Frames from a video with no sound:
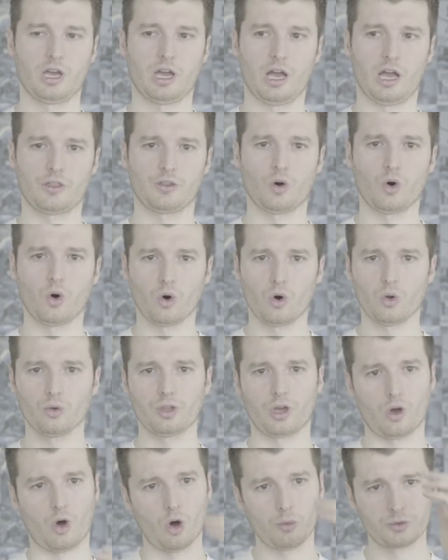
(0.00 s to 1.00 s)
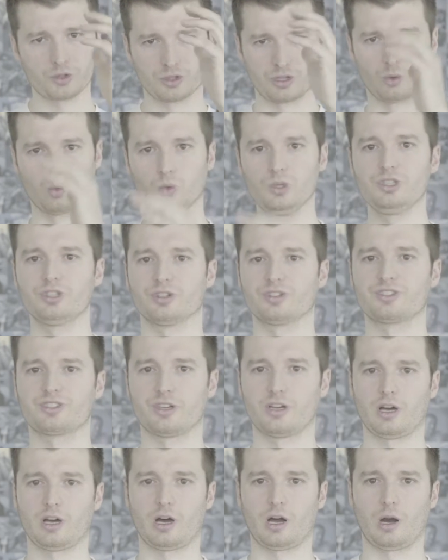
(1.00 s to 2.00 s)
and all the optional widgets
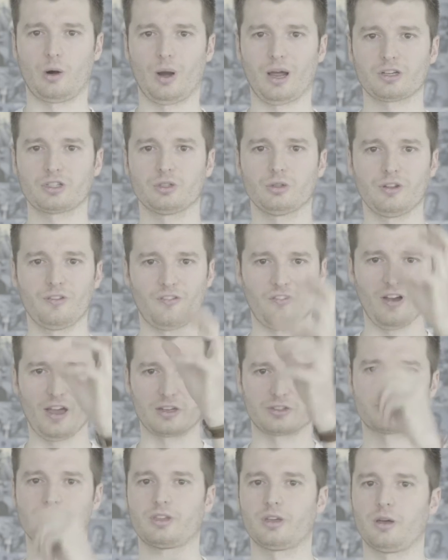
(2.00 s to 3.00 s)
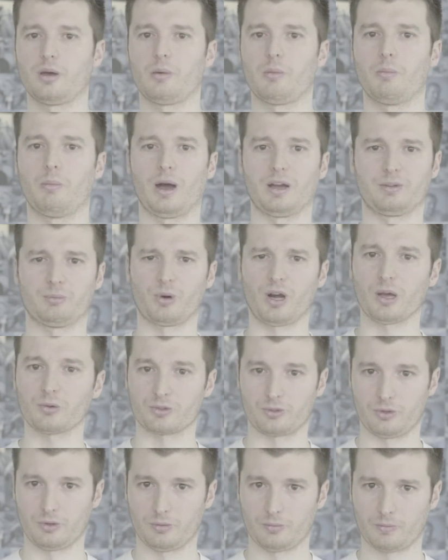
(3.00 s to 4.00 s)
are actually fetched by the
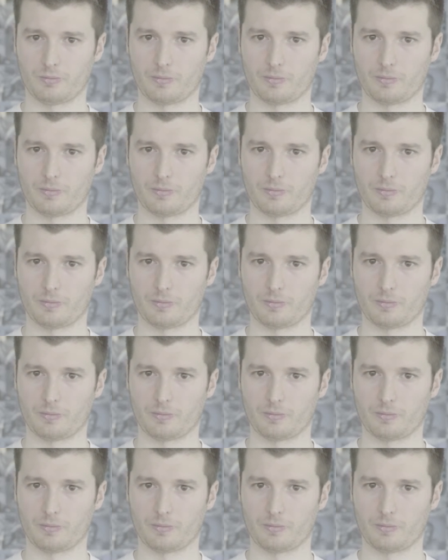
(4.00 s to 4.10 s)
browser.